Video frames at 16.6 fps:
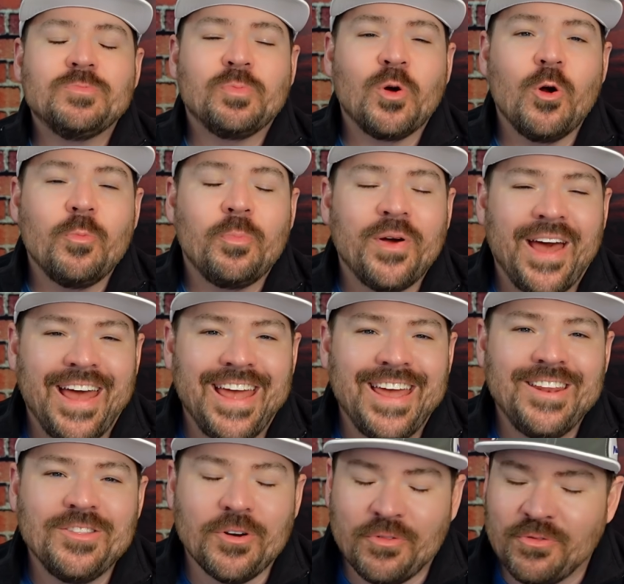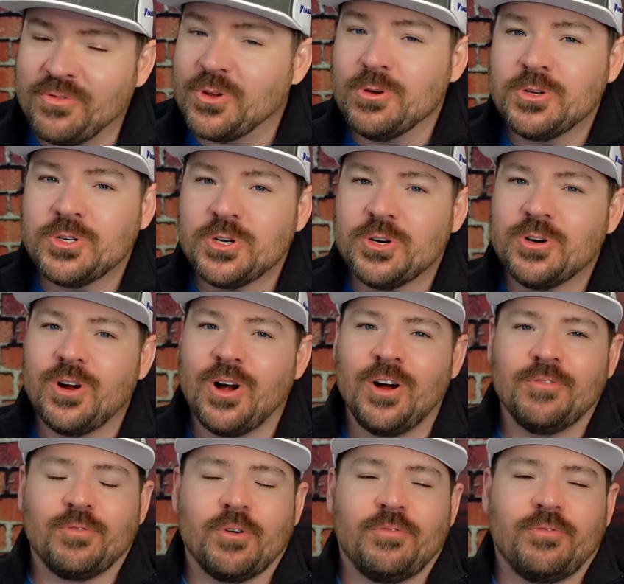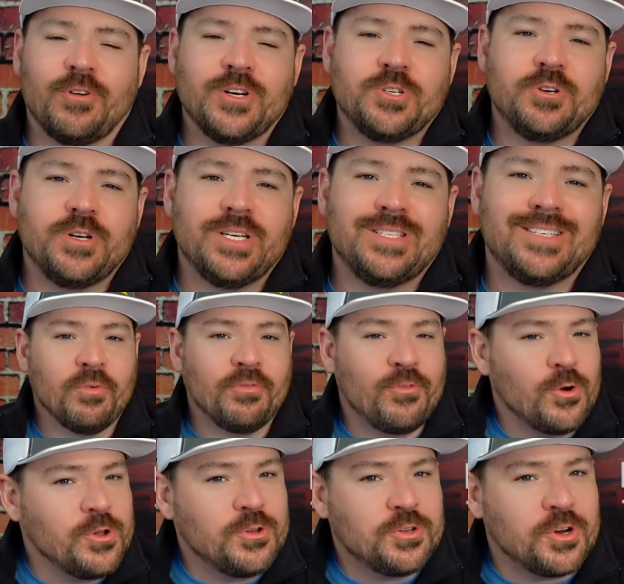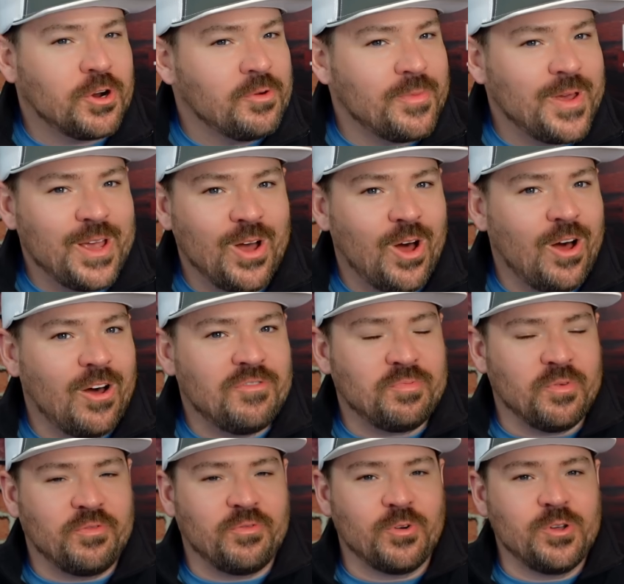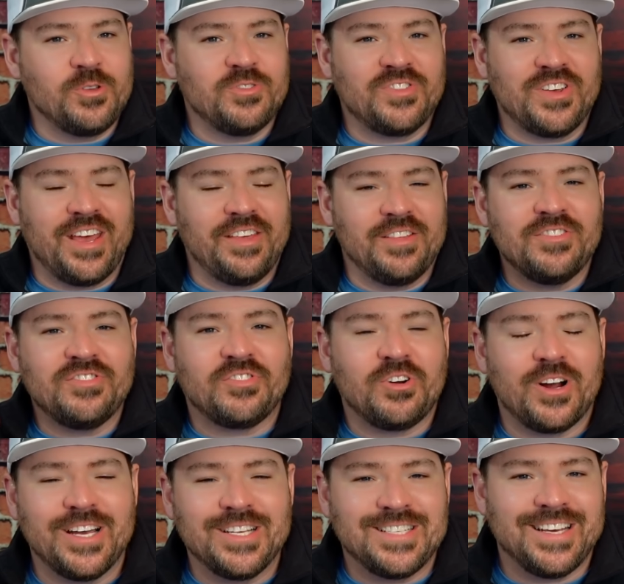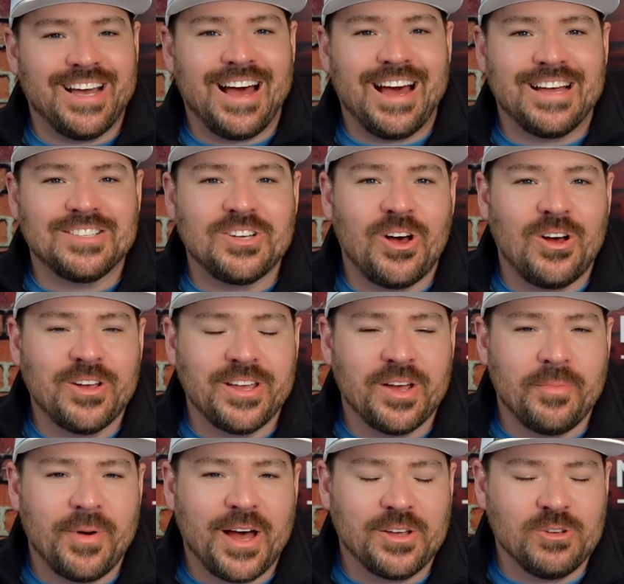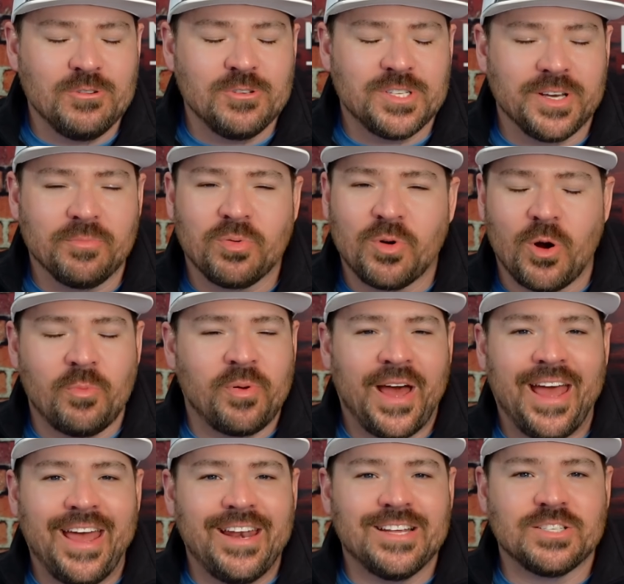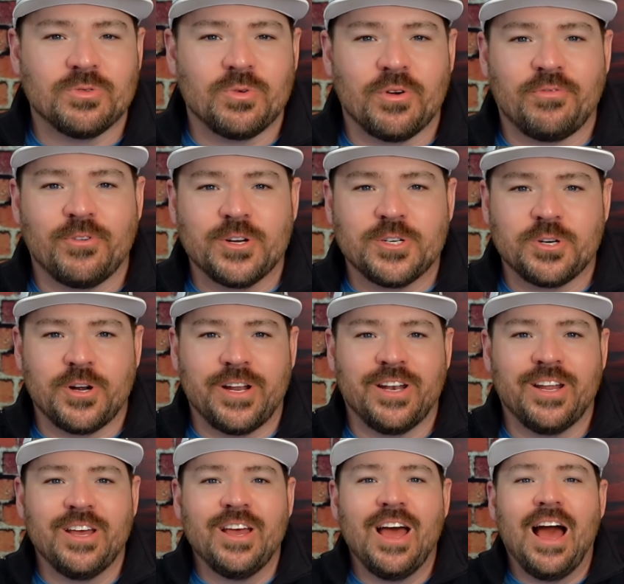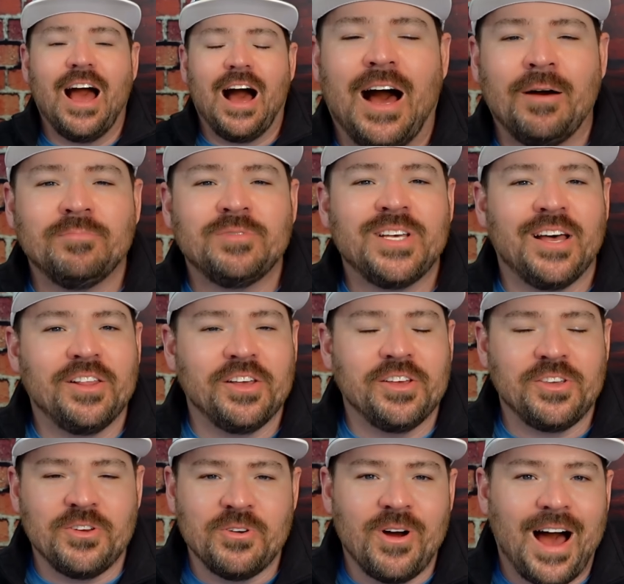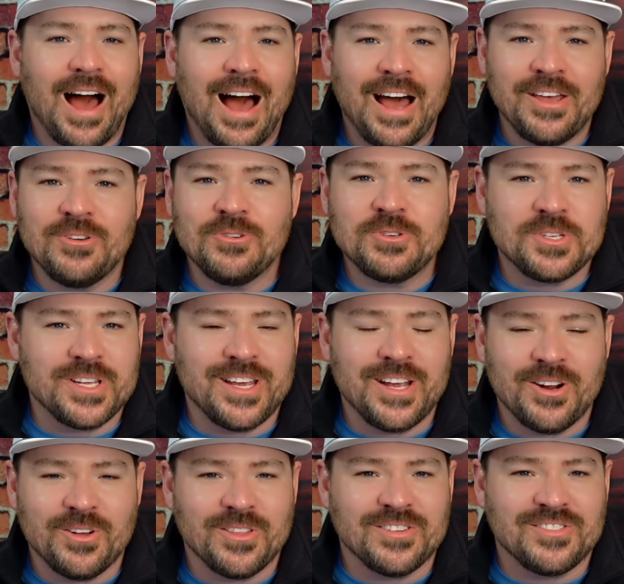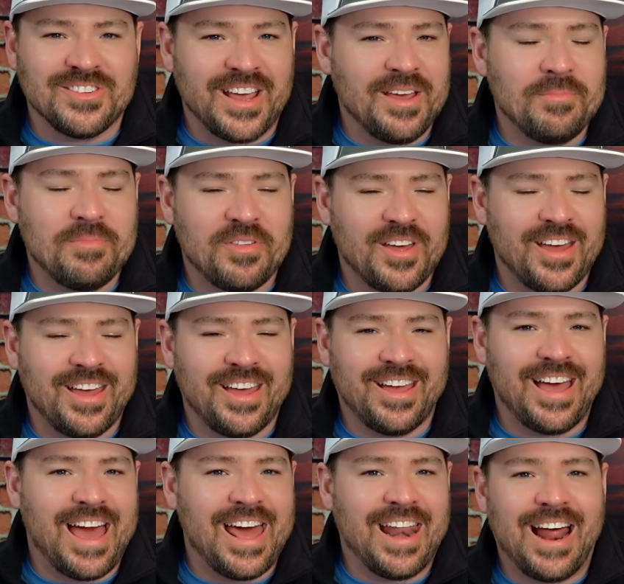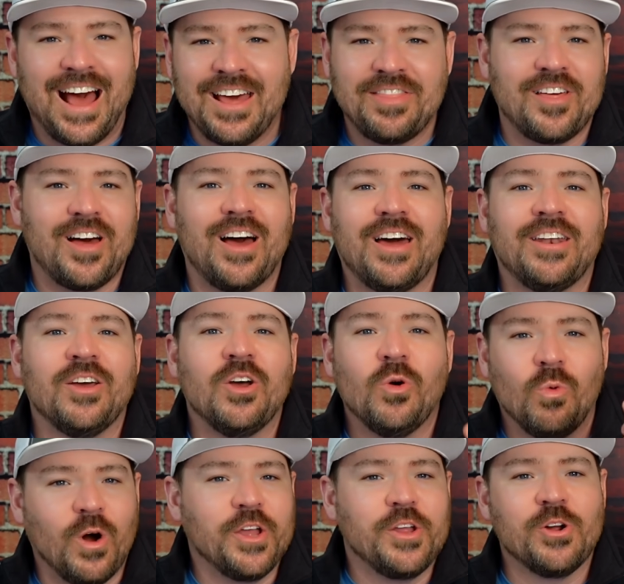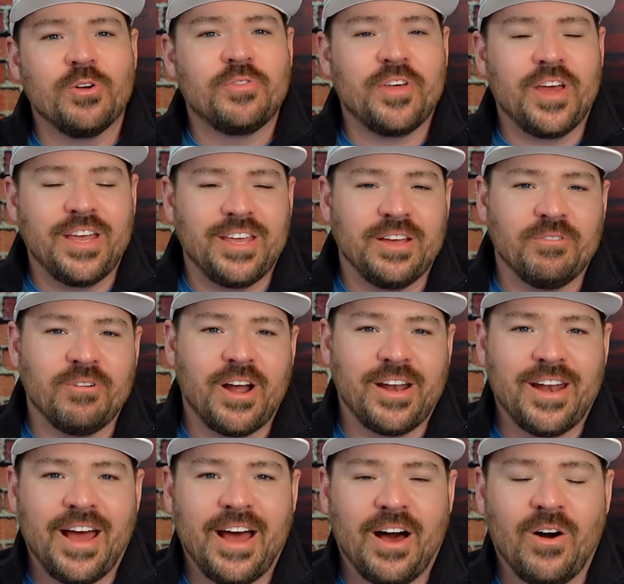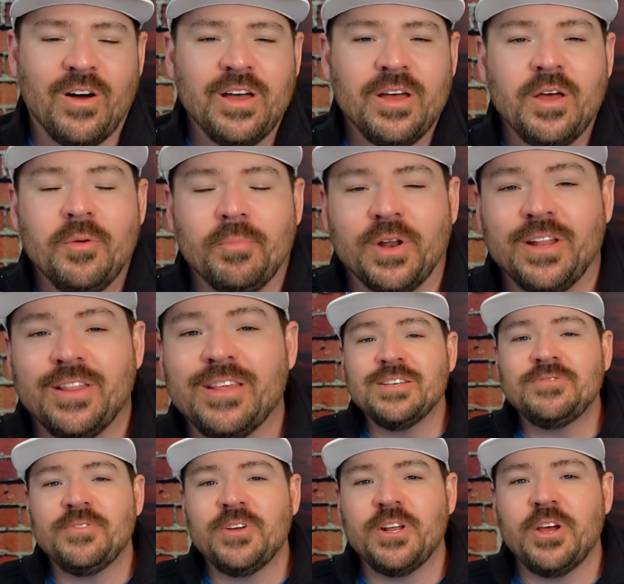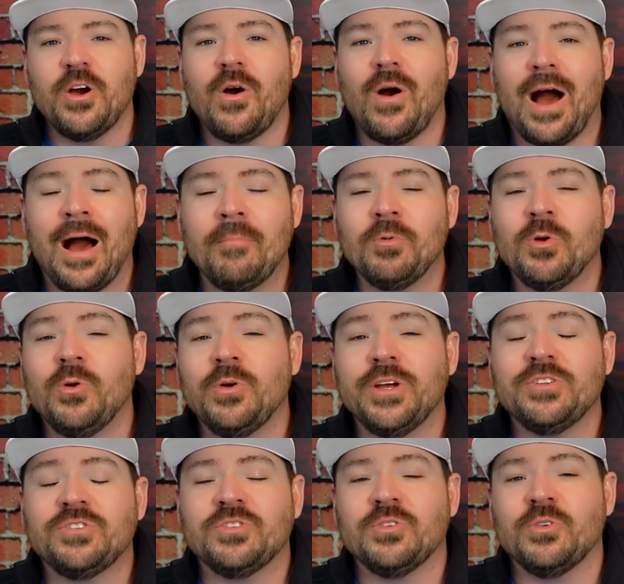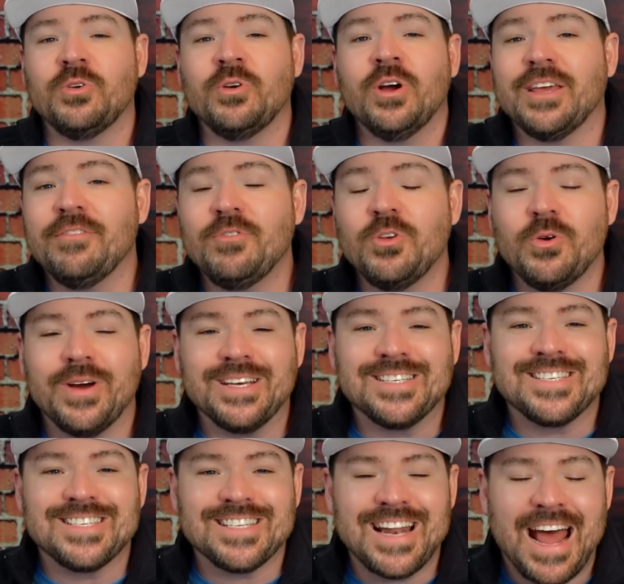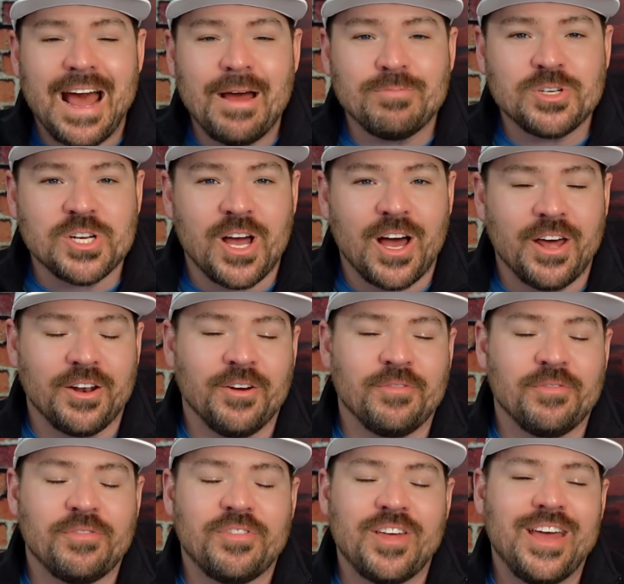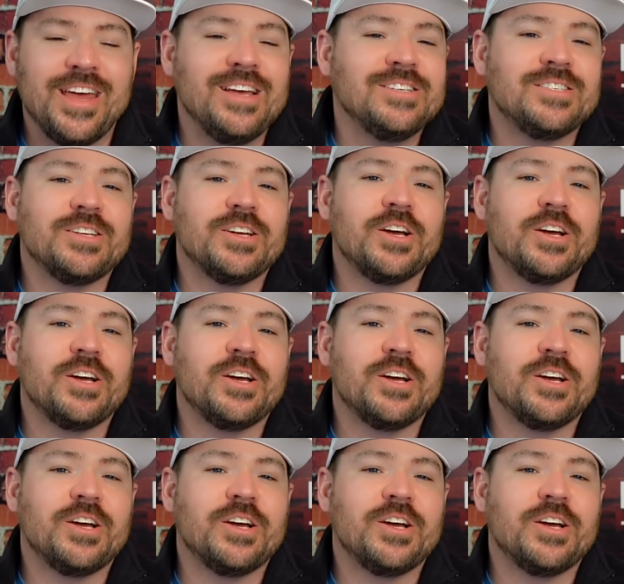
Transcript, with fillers: propane the future of refrigerants? Before you turn me off, before you say this crazy guy talking about using propane as a refrigerant, I'm telling you, I used to hear the same thing and I thought what you're thinking right now. But in this video, I'm going to give you a snapshot of things to